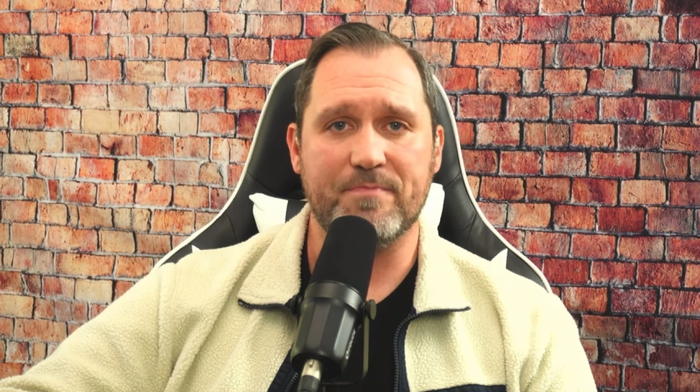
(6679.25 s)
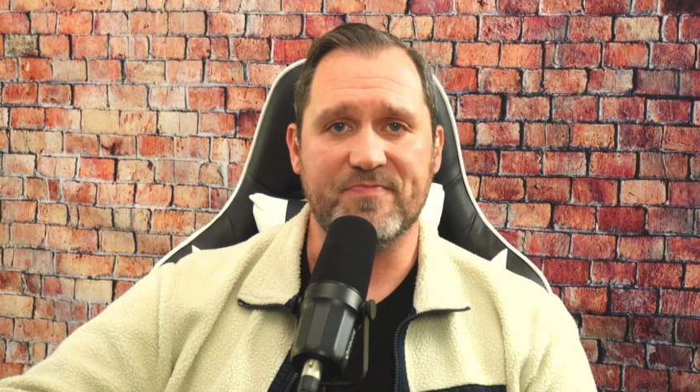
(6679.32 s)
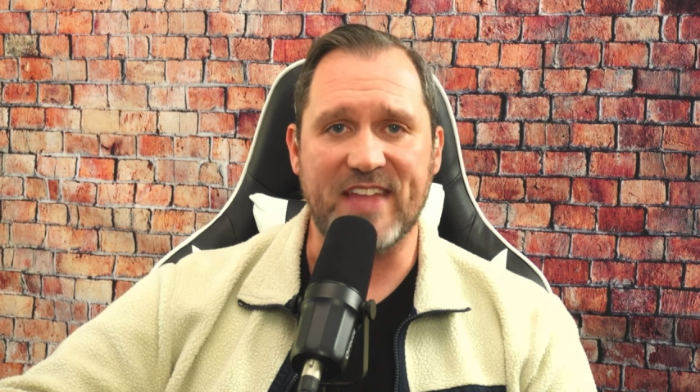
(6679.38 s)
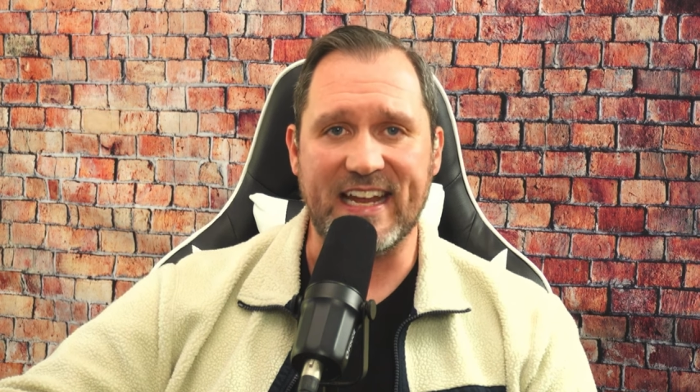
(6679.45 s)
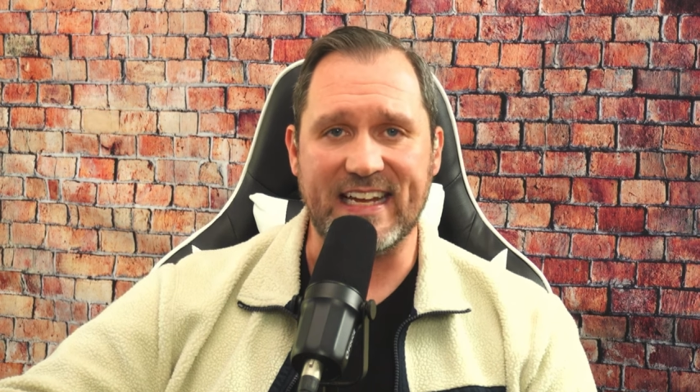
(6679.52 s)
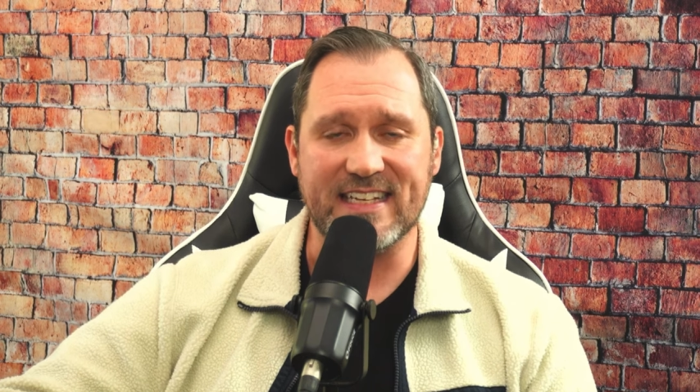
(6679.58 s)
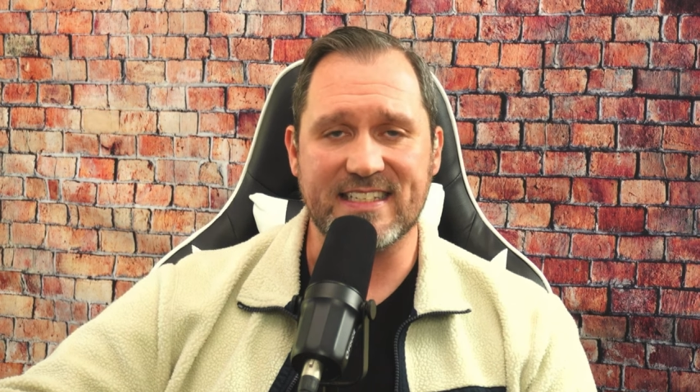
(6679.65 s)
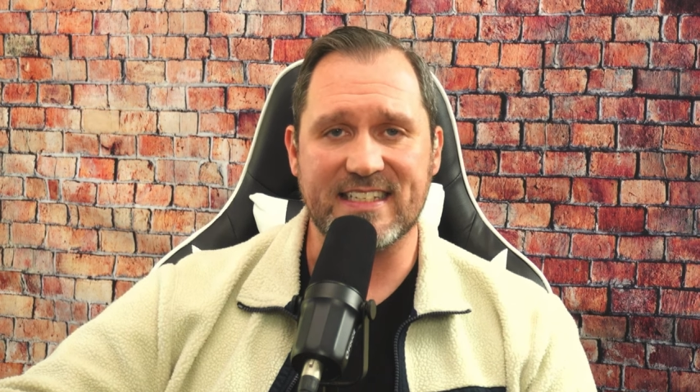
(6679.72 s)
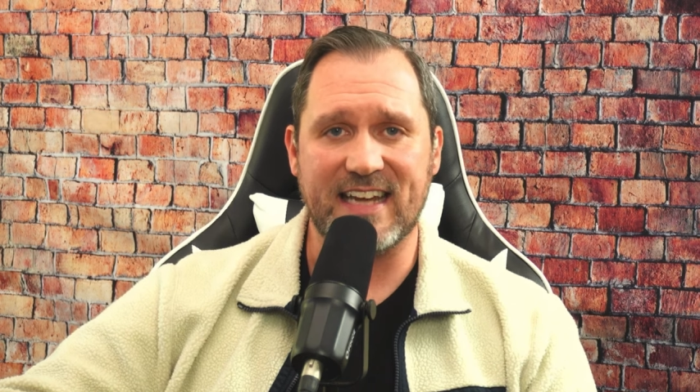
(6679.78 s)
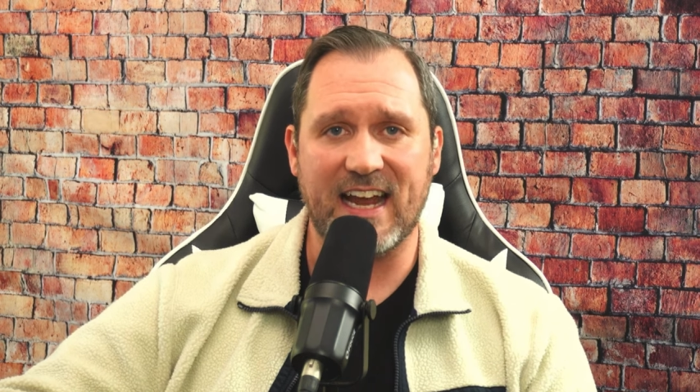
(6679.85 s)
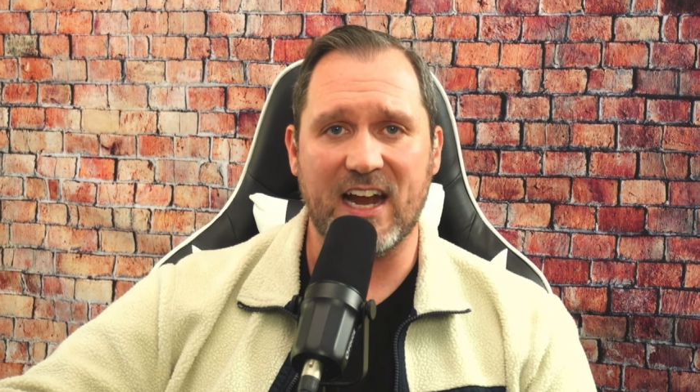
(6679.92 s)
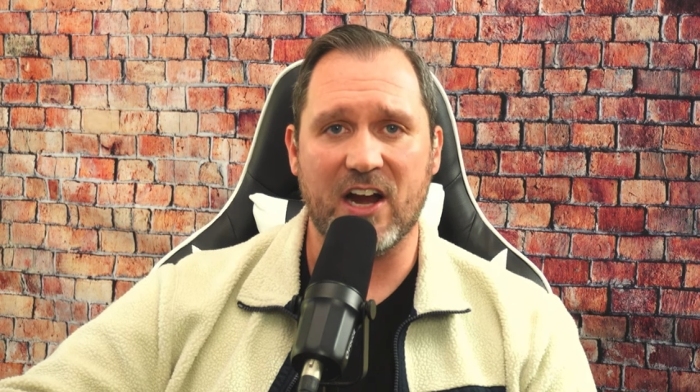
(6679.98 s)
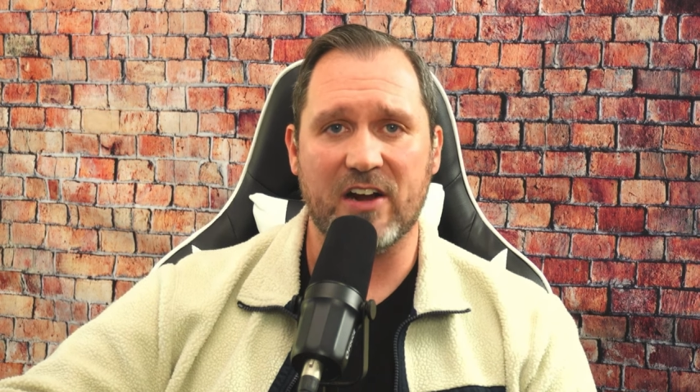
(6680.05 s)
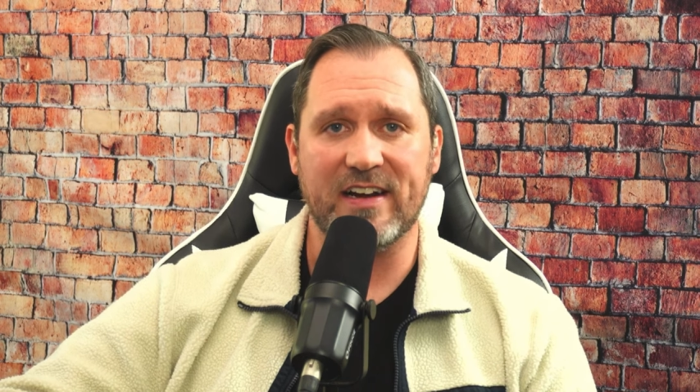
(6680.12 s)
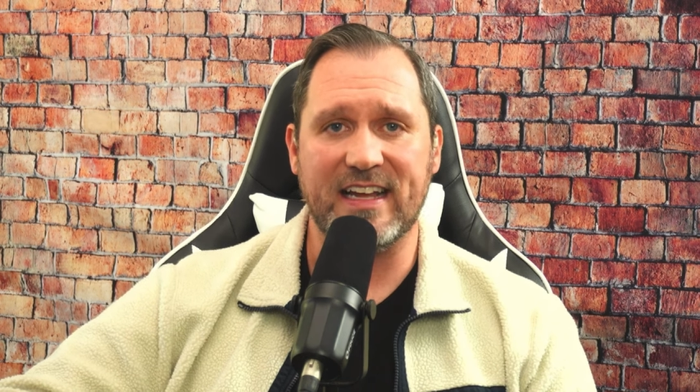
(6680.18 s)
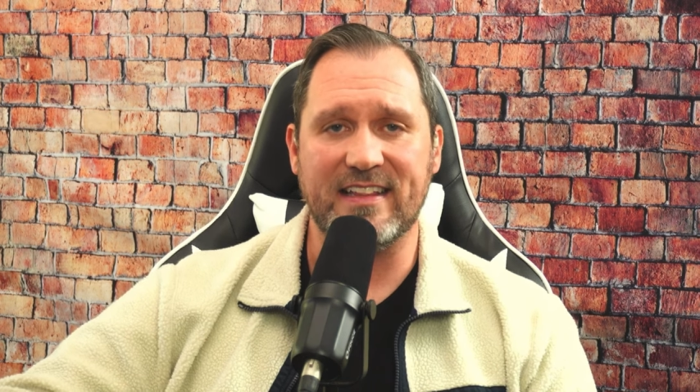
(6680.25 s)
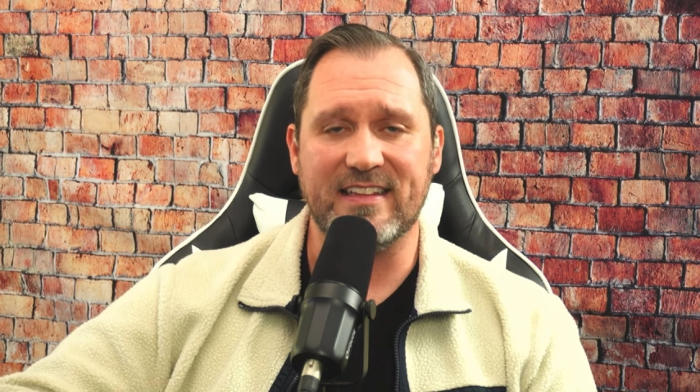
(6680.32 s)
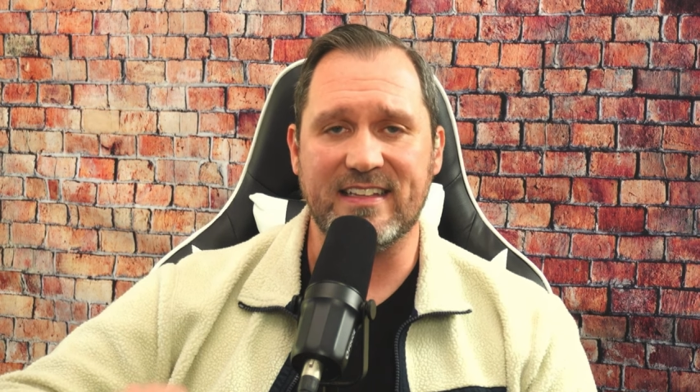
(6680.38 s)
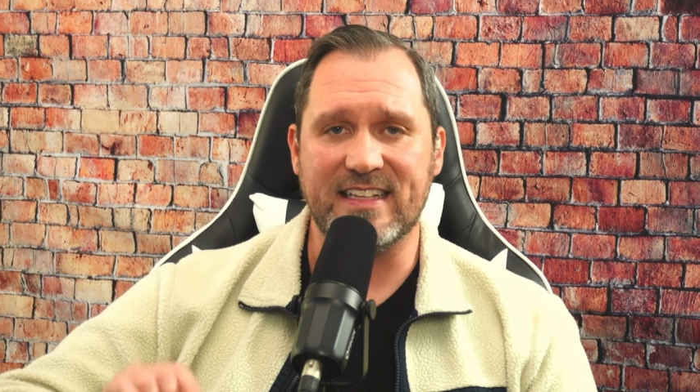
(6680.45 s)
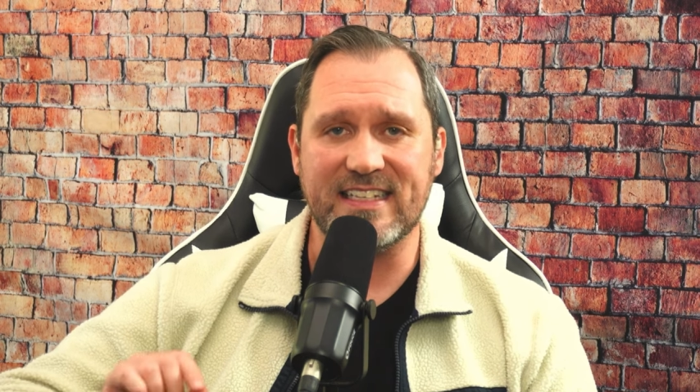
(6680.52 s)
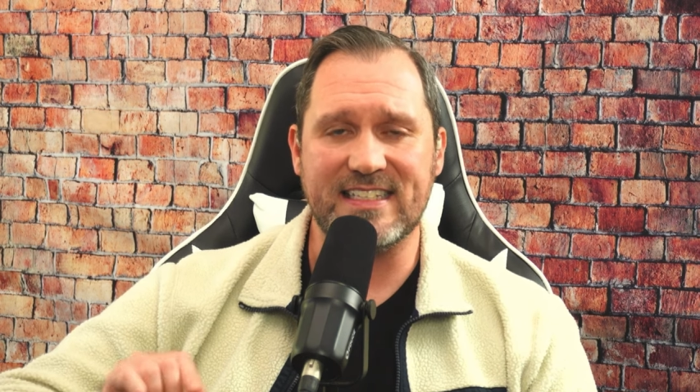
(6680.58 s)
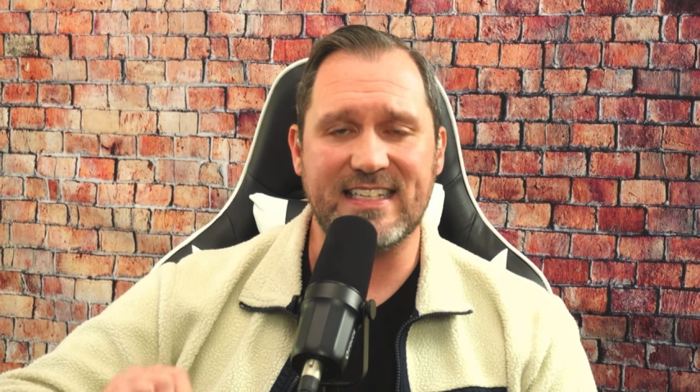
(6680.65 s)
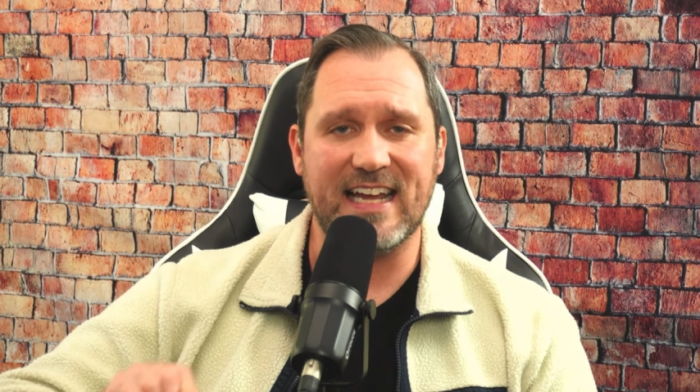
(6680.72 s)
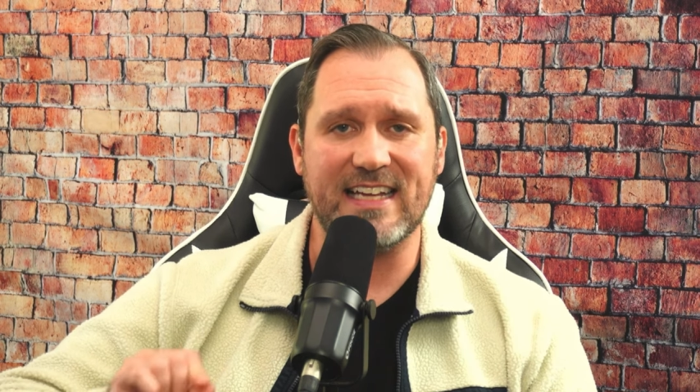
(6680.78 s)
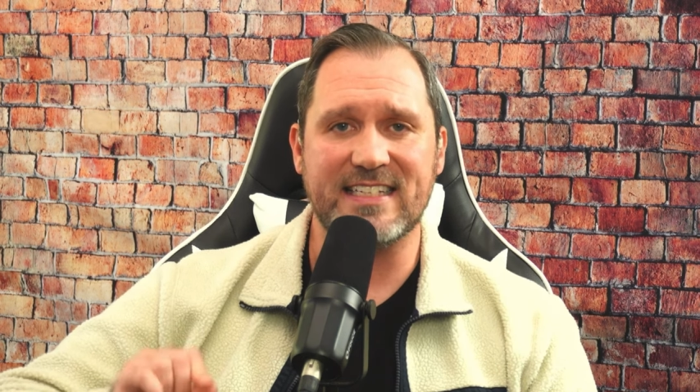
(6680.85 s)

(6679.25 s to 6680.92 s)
they get scared and then they stay